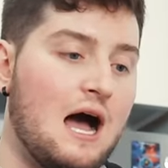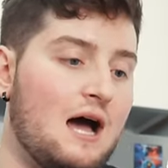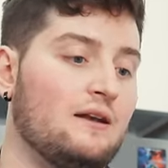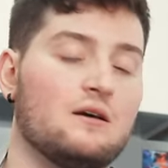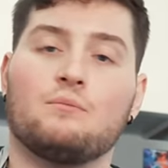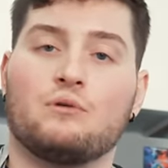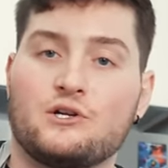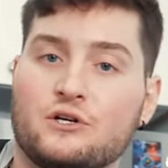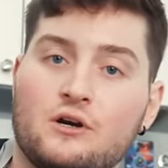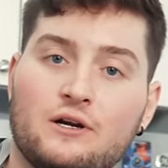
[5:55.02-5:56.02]
on a
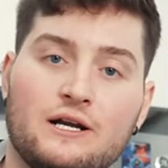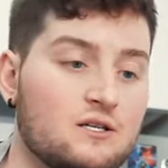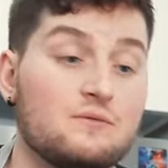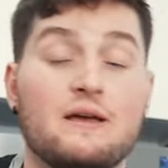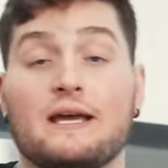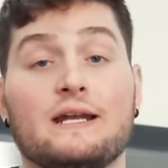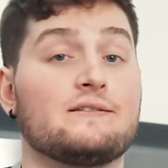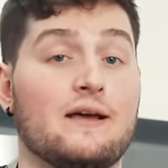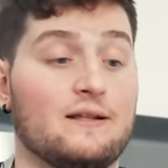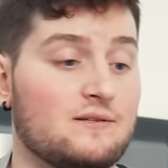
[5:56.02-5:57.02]
pressure cooker. It doesn't make any sense.